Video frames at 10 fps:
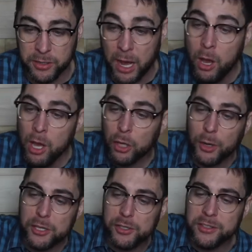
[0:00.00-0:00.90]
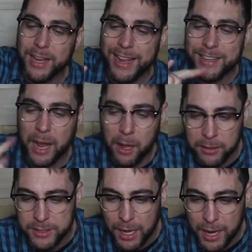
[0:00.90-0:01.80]
Now, Crescens and
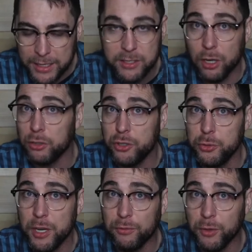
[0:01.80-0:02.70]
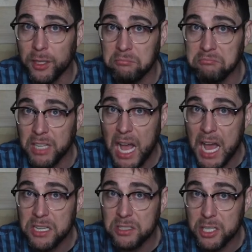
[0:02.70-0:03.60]
Titus are two different
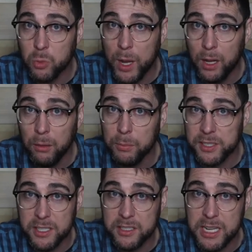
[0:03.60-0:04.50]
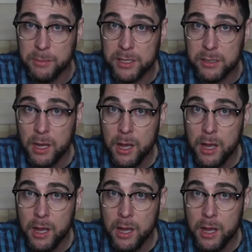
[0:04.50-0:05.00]
guys as well, besides Demas.